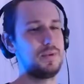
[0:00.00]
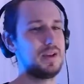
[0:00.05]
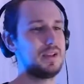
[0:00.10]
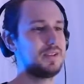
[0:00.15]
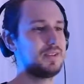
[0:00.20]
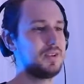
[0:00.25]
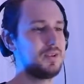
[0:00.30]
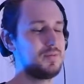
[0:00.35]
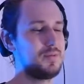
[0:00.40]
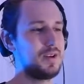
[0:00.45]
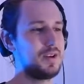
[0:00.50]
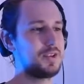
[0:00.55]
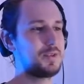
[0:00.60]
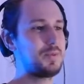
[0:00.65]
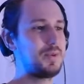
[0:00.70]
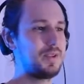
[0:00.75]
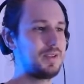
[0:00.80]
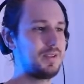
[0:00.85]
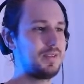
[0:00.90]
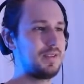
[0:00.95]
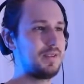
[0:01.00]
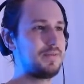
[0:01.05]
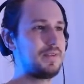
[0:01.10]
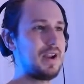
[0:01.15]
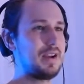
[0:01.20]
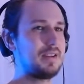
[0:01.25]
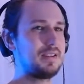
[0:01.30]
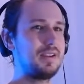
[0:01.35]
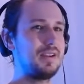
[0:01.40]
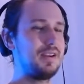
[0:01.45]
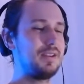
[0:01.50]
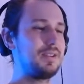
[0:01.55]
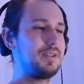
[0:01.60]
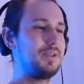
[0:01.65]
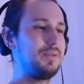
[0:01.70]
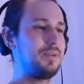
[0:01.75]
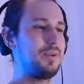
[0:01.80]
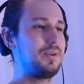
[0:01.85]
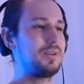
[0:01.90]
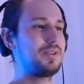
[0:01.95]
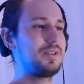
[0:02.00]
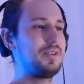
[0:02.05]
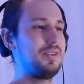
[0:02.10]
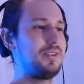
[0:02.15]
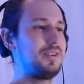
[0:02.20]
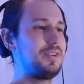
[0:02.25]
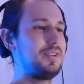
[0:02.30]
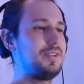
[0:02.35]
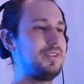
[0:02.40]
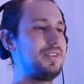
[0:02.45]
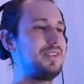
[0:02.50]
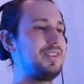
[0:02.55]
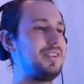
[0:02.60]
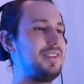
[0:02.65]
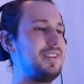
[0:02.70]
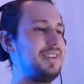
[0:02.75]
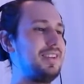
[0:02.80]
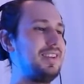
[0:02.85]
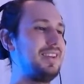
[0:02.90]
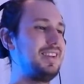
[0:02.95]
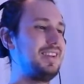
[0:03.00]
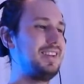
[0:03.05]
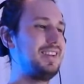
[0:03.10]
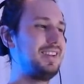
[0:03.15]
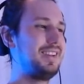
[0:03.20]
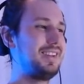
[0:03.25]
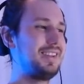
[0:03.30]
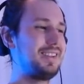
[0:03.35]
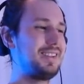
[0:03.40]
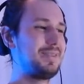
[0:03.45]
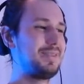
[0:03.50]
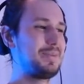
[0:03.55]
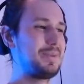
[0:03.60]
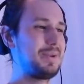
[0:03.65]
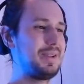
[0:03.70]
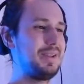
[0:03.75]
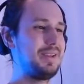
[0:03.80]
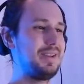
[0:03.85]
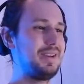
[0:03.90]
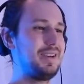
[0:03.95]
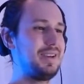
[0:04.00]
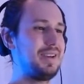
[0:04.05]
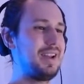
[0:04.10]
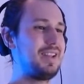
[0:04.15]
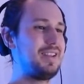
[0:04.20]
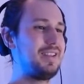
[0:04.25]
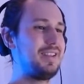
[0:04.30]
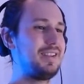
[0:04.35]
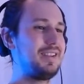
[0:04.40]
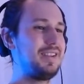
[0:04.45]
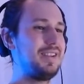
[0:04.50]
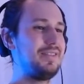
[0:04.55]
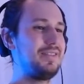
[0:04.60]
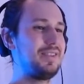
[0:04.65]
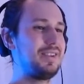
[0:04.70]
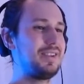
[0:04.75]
had so much, but the fact that he got 2 Rogue Skulkers, pretty and didn't even